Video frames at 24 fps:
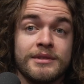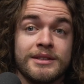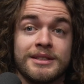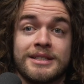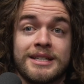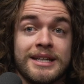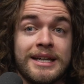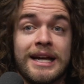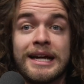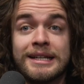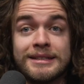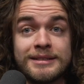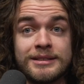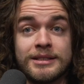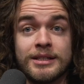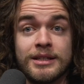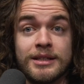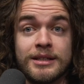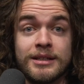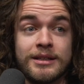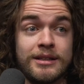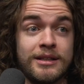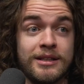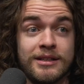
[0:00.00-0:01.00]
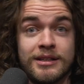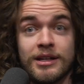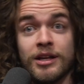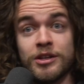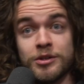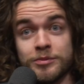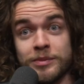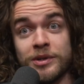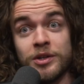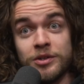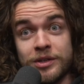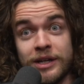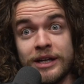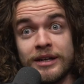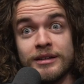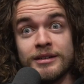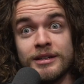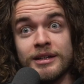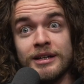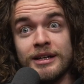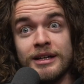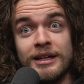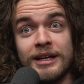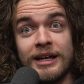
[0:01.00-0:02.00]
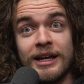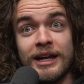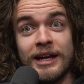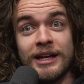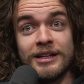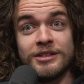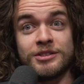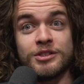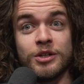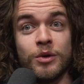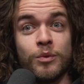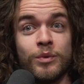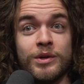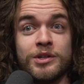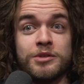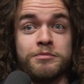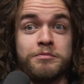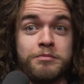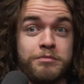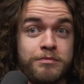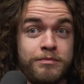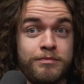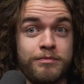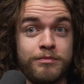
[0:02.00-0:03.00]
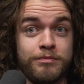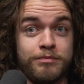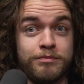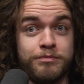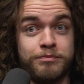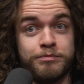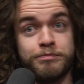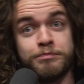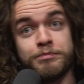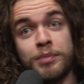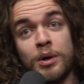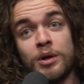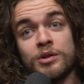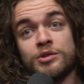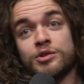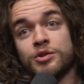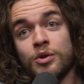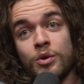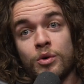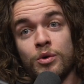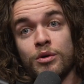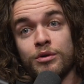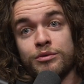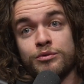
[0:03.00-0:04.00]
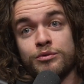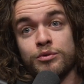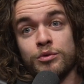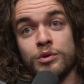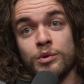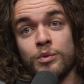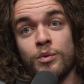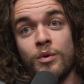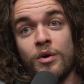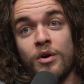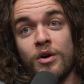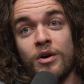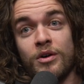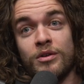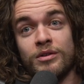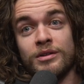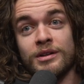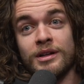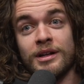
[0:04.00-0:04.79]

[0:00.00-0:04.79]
to get to the other building. Yeah. And so we punched a hole through the wall.